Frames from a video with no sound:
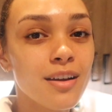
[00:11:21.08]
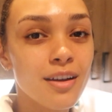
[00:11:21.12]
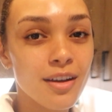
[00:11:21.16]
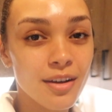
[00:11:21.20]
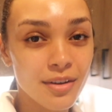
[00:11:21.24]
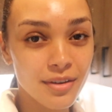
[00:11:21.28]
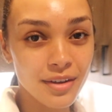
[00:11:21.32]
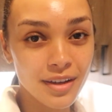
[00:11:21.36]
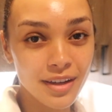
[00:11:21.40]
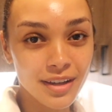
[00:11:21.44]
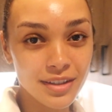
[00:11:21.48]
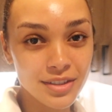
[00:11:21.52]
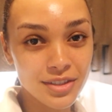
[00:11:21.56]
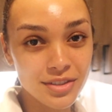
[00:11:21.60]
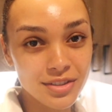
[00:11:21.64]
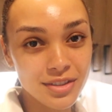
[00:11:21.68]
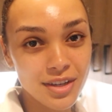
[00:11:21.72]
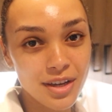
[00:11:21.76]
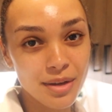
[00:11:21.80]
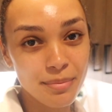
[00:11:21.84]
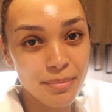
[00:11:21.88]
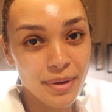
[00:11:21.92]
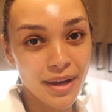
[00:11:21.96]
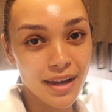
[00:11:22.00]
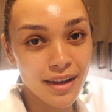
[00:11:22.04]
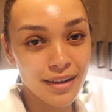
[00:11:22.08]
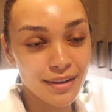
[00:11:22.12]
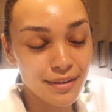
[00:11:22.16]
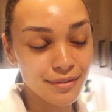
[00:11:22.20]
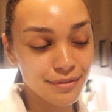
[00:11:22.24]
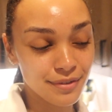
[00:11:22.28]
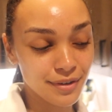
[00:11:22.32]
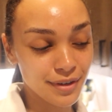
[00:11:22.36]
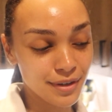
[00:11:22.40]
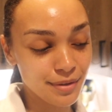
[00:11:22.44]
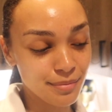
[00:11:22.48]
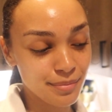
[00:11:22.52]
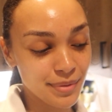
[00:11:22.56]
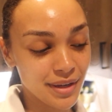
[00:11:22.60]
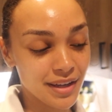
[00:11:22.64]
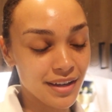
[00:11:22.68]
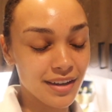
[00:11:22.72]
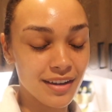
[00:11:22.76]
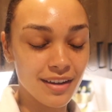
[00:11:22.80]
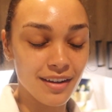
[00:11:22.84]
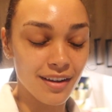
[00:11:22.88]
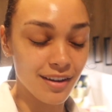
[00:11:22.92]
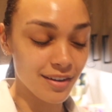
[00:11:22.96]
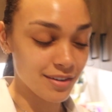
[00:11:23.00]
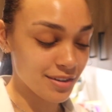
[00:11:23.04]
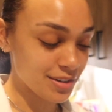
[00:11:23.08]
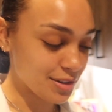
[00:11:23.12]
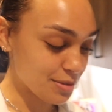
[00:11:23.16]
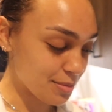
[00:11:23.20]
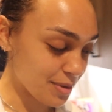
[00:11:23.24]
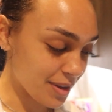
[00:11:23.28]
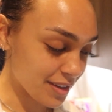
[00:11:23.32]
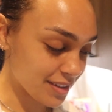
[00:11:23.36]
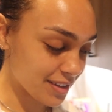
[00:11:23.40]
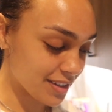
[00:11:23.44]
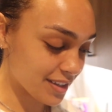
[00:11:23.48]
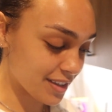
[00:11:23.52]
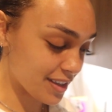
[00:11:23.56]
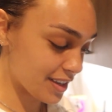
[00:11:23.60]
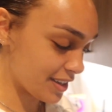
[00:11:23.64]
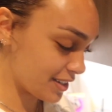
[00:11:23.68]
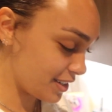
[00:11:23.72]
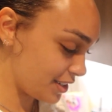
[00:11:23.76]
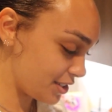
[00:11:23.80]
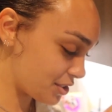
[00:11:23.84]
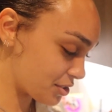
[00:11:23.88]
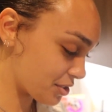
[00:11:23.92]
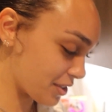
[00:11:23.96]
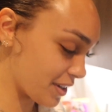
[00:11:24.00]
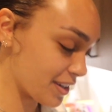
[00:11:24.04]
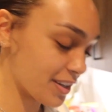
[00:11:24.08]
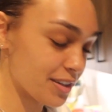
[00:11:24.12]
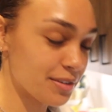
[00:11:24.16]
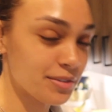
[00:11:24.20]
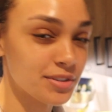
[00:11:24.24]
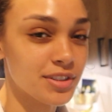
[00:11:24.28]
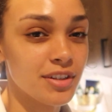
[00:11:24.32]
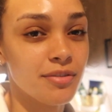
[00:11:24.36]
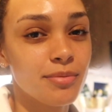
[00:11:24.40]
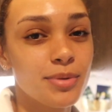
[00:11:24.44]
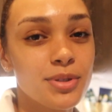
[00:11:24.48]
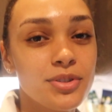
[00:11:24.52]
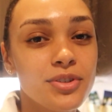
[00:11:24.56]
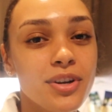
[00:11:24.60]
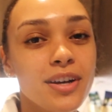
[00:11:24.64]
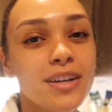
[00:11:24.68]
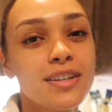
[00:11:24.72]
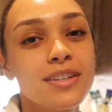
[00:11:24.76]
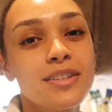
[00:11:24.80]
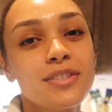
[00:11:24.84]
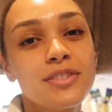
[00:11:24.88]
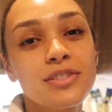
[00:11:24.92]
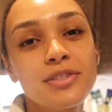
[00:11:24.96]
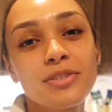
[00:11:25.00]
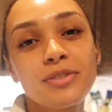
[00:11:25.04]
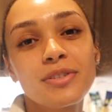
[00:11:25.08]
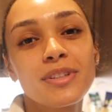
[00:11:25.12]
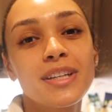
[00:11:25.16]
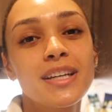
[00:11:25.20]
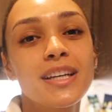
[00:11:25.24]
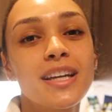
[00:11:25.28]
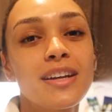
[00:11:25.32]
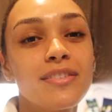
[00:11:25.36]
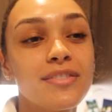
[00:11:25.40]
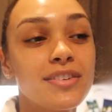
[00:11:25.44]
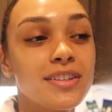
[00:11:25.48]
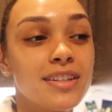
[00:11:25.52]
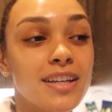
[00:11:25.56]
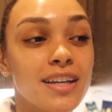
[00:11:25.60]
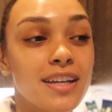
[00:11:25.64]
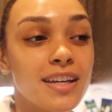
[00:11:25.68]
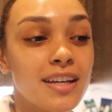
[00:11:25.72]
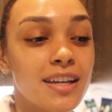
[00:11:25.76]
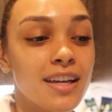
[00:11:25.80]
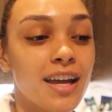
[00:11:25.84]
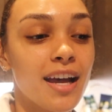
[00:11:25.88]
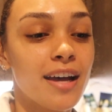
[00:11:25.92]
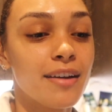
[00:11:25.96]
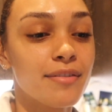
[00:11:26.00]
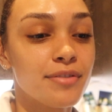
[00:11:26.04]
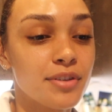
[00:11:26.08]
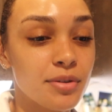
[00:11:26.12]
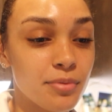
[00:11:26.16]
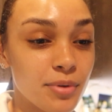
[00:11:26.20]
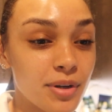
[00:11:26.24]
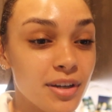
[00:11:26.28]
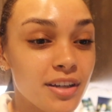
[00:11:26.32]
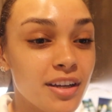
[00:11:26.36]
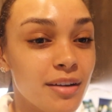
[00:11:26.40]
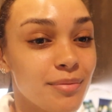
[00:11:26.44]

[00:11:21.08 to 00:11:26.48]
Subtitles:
Okay, I just got back from my hot girl walk at Katy Trail, which I've been trying to do like every day after work.